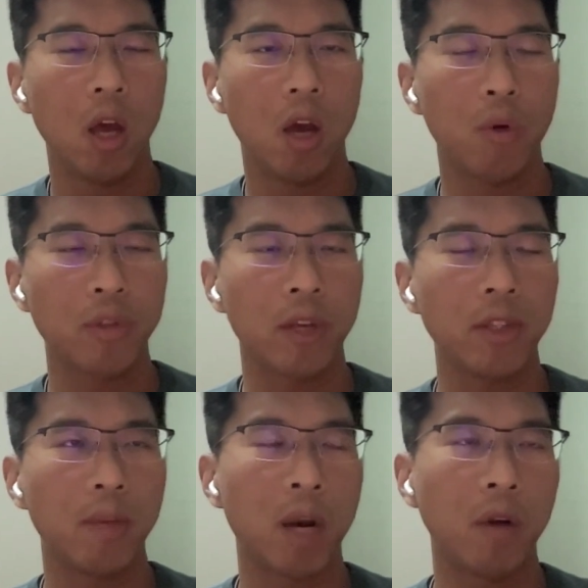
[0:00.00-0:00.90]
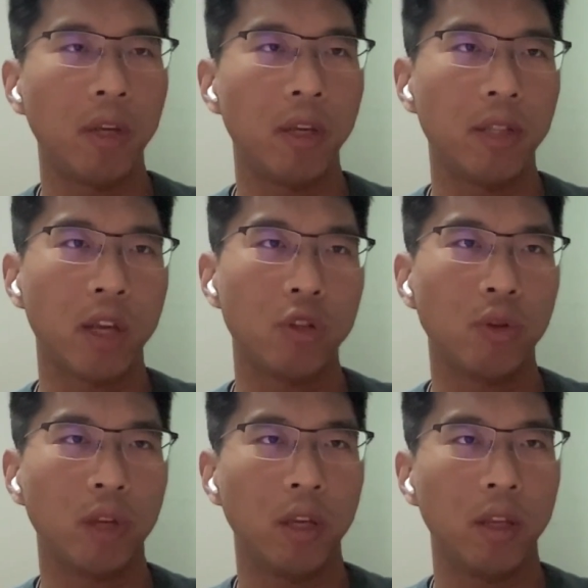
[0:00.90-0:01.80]
cosine similarity is
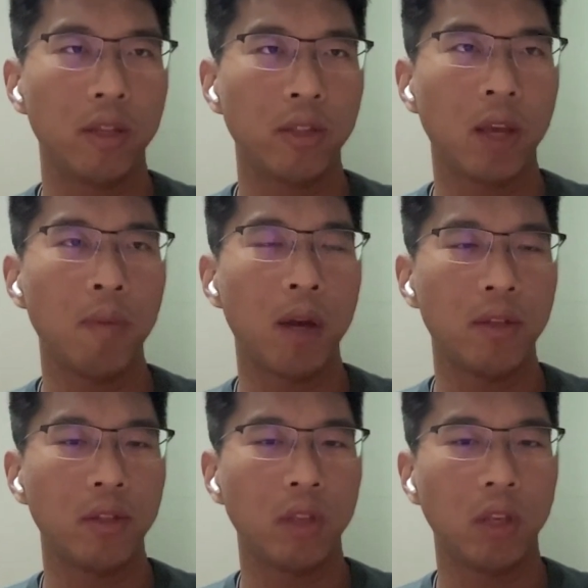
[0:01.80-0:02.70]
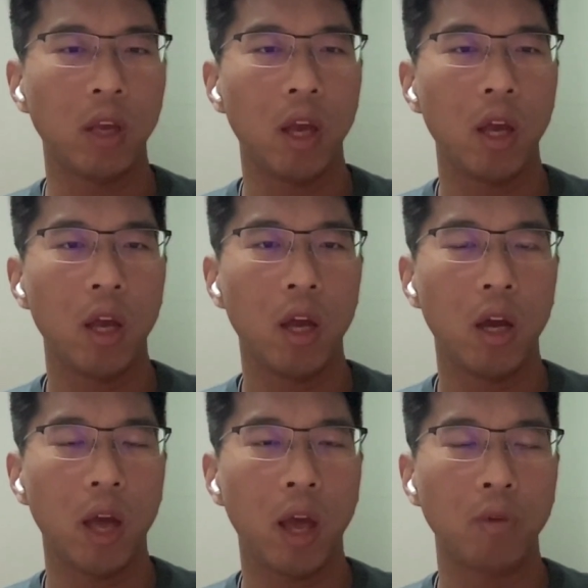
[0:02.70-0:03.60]
actually the same as the
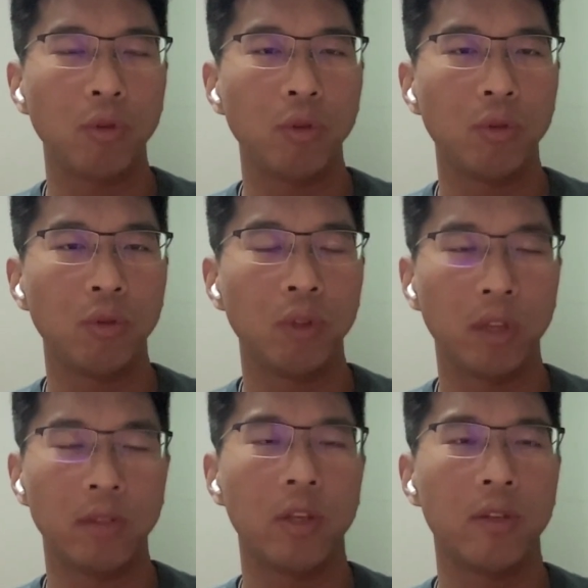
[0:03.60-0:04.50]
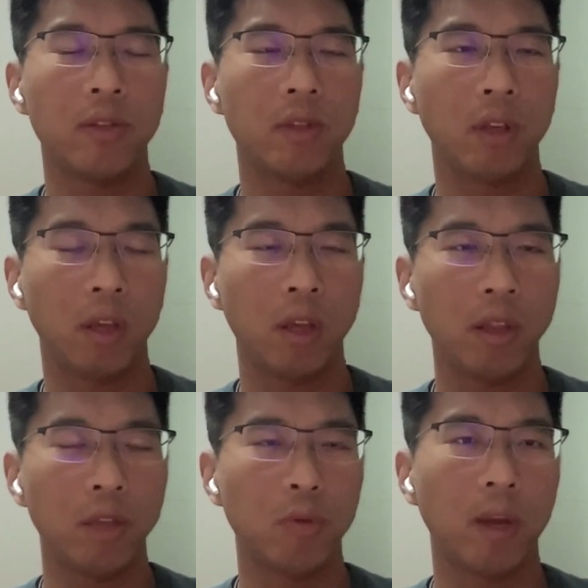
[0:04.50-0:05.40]
L2 distance
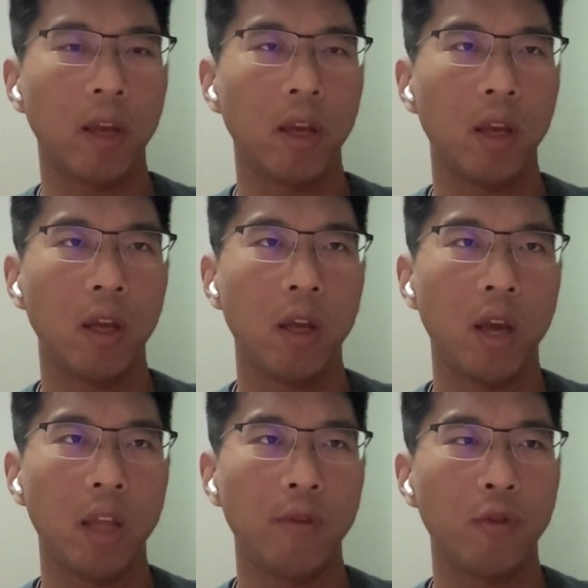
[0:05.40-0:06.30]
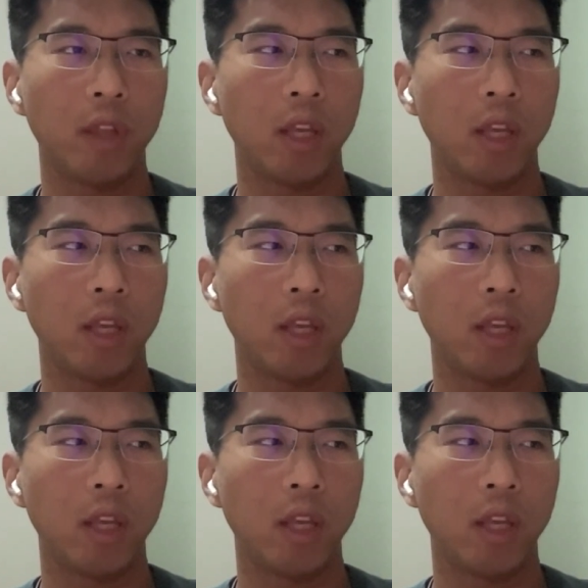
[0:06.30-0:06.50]
in this way. And for